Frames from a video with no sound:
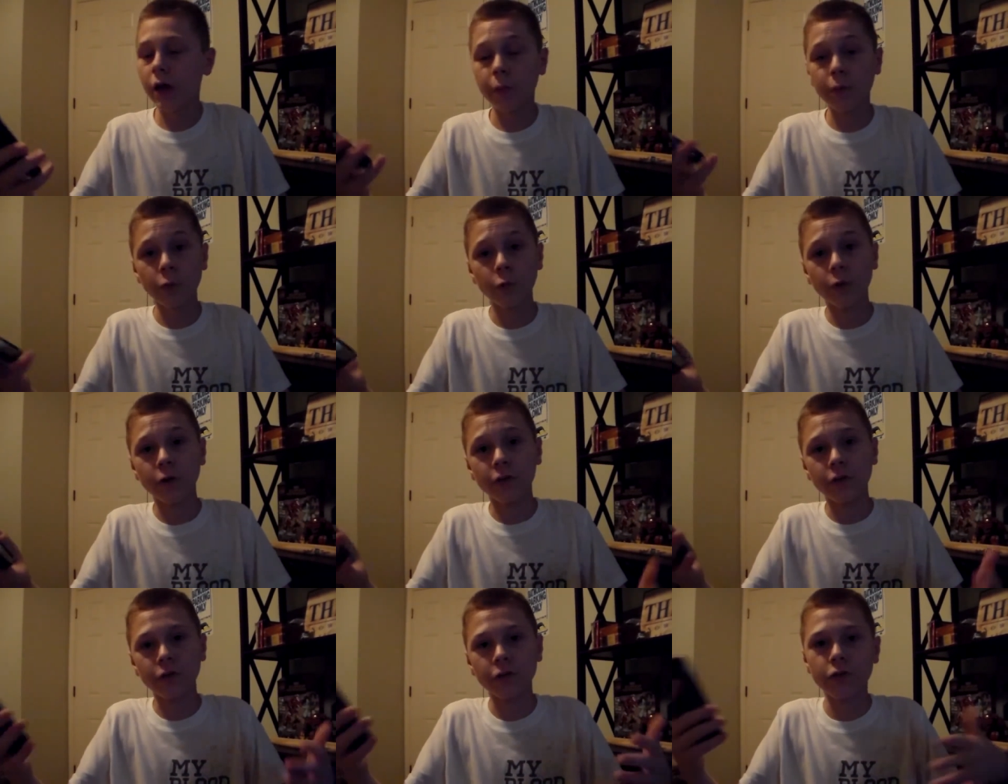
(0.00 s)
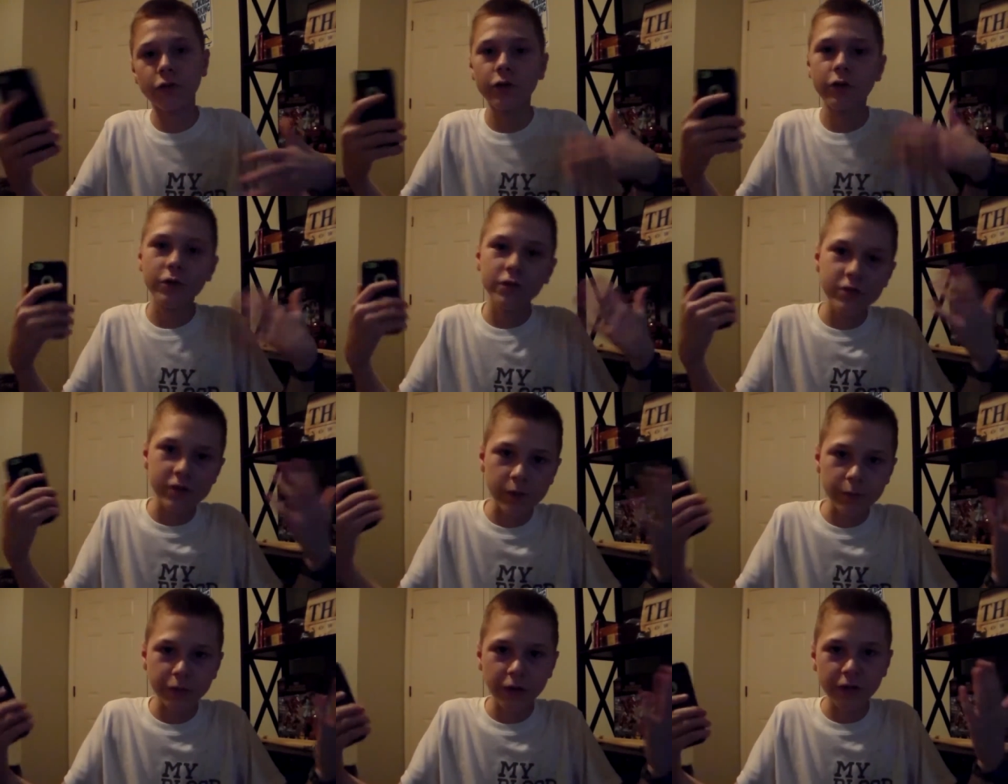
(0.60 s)
I'm going to show you
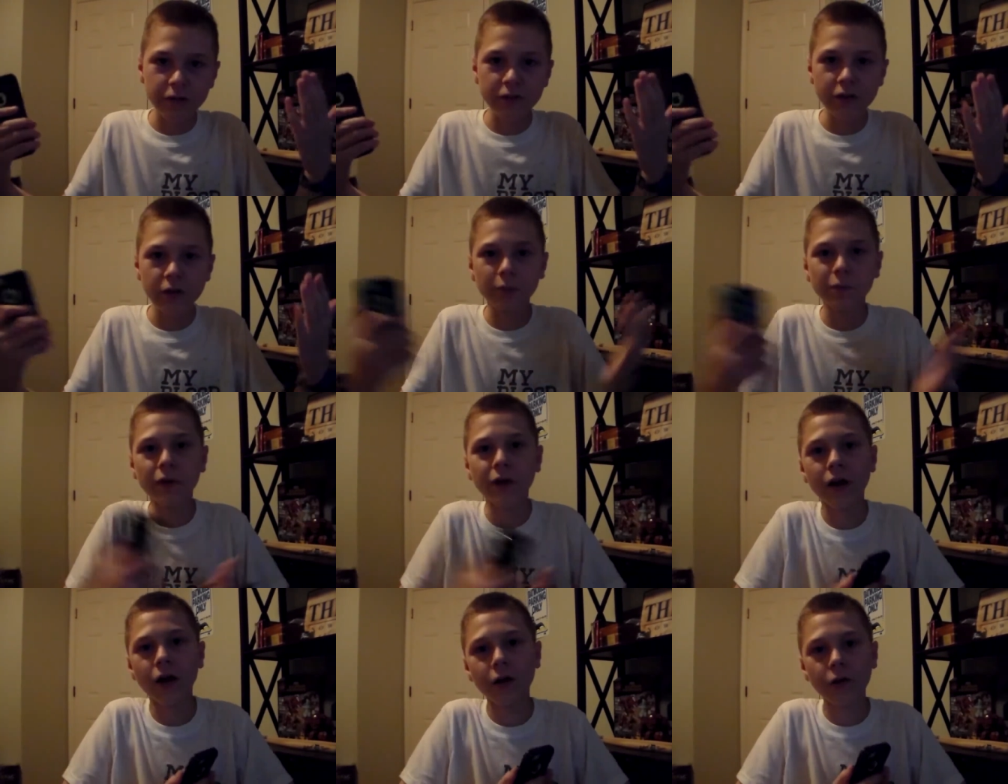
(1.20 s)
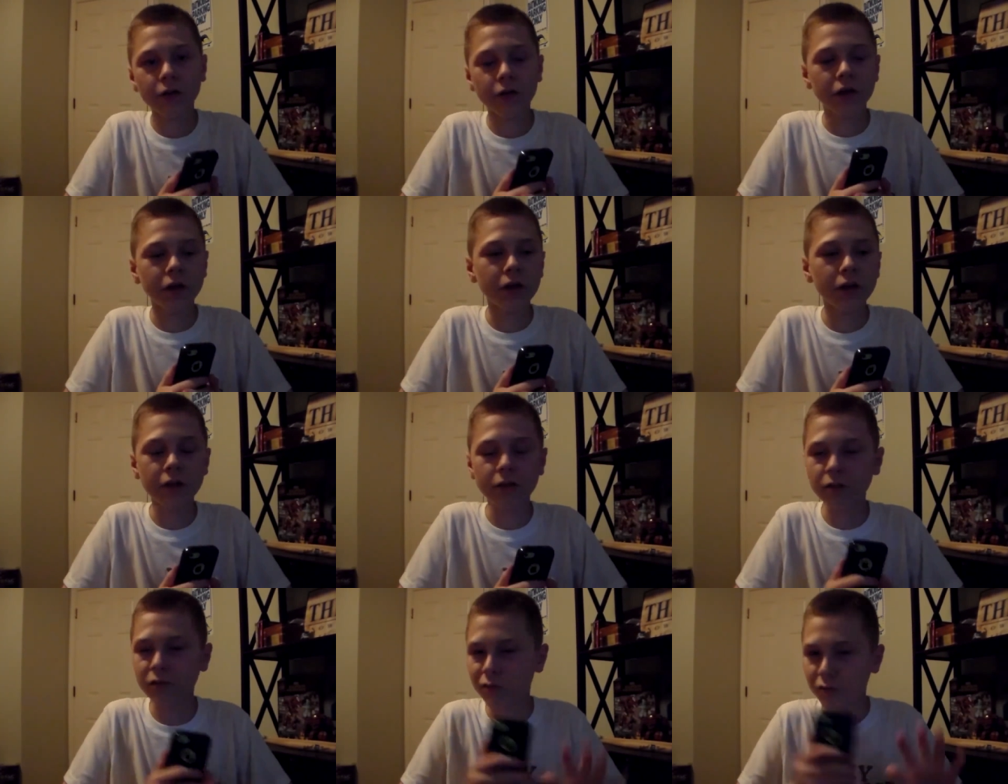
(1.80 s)
step by step on how to
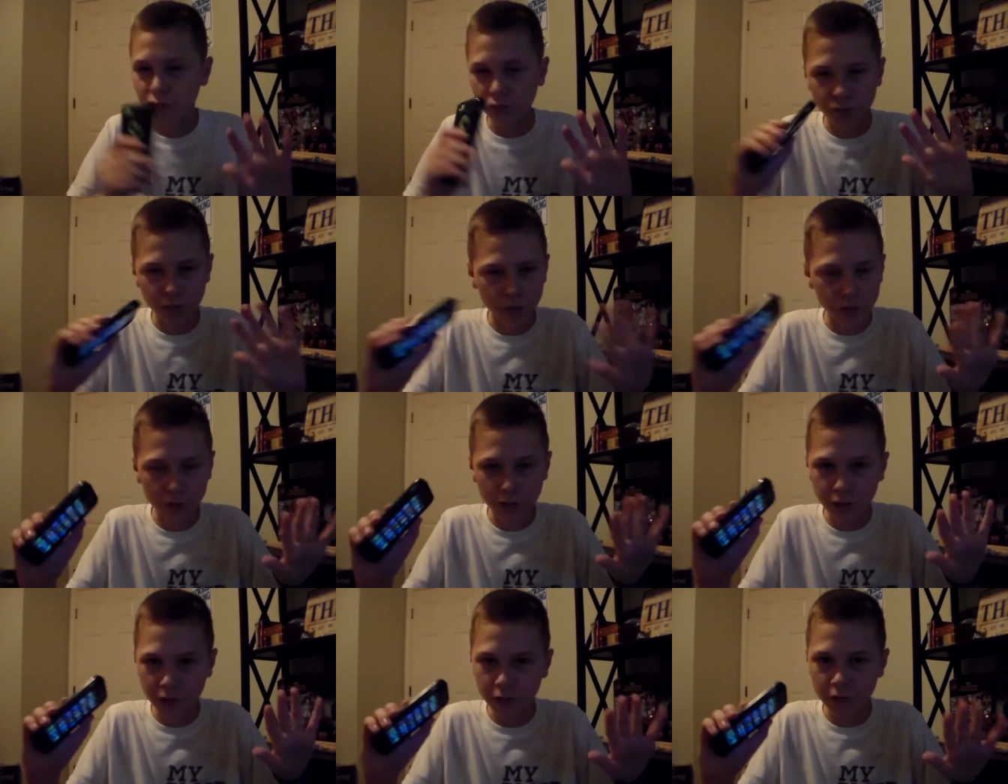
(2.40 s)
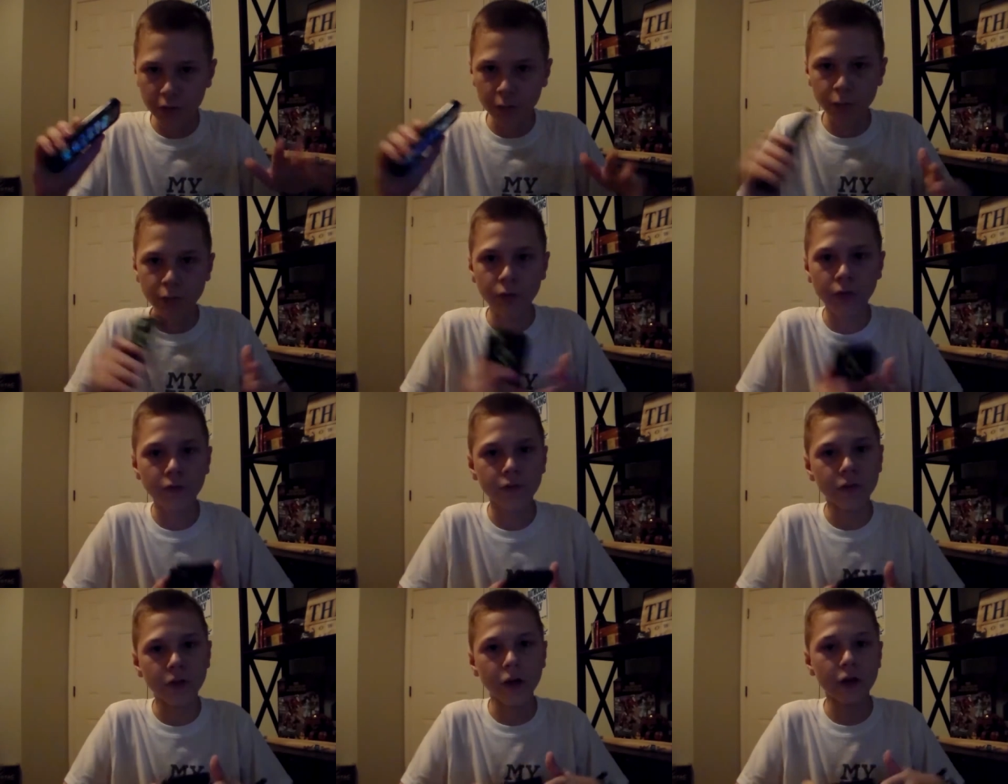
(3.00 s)
get it. It's really
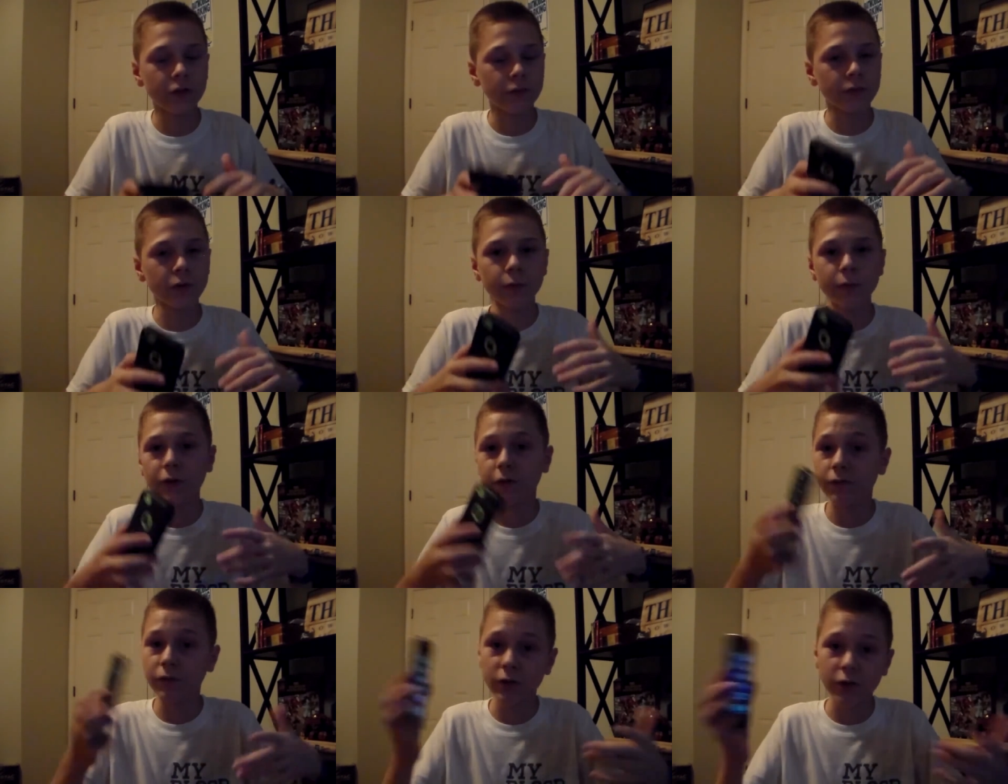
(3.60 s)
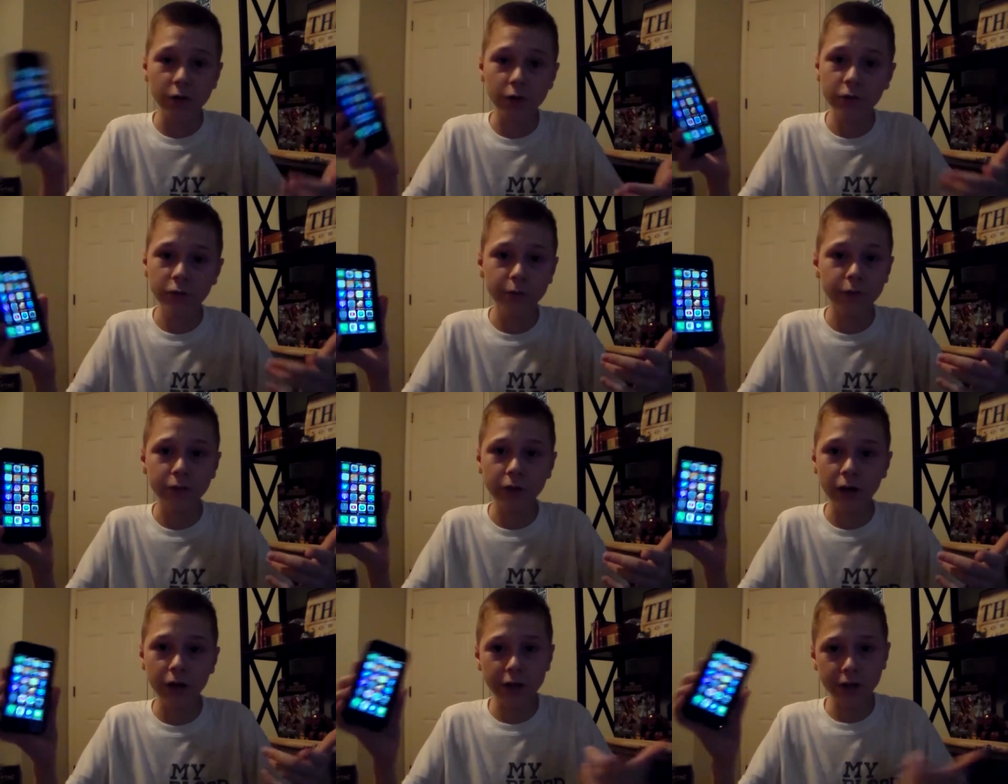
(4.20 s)
simple if you guys want to make
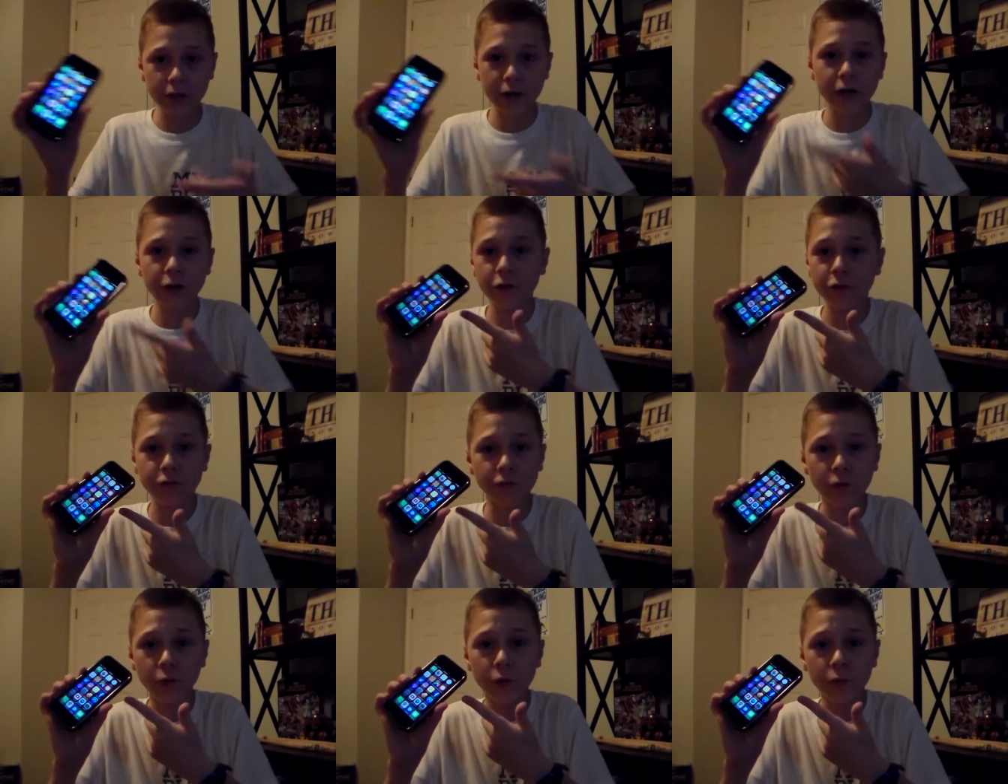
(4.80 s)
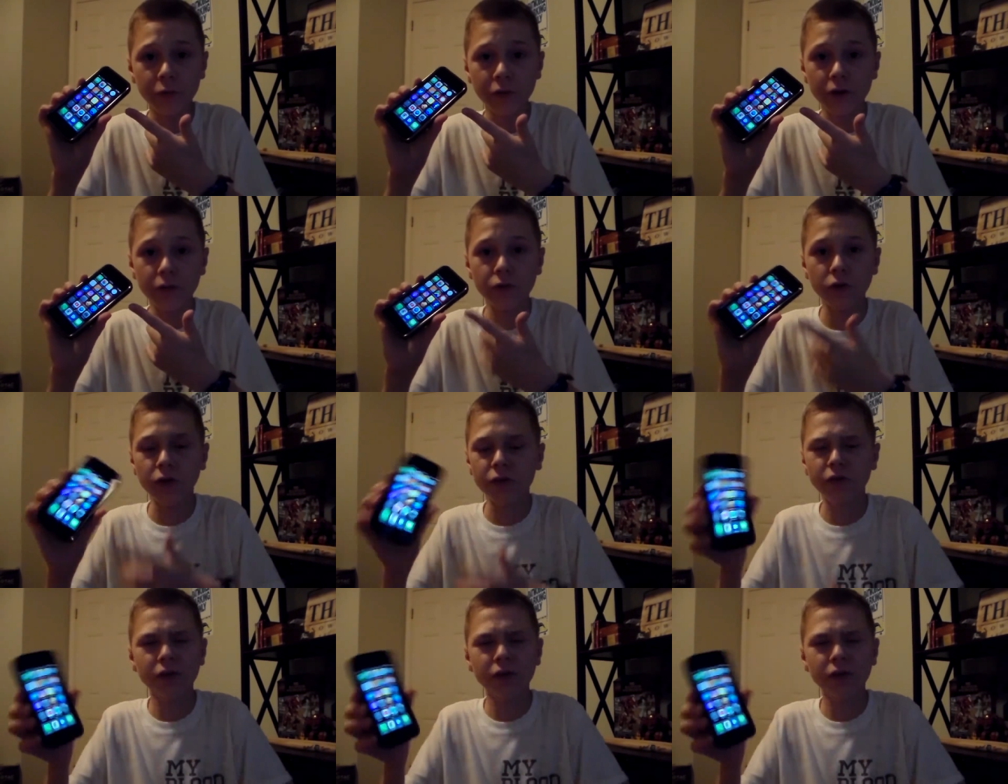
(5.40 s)
videos uh, like on your phone or whatever.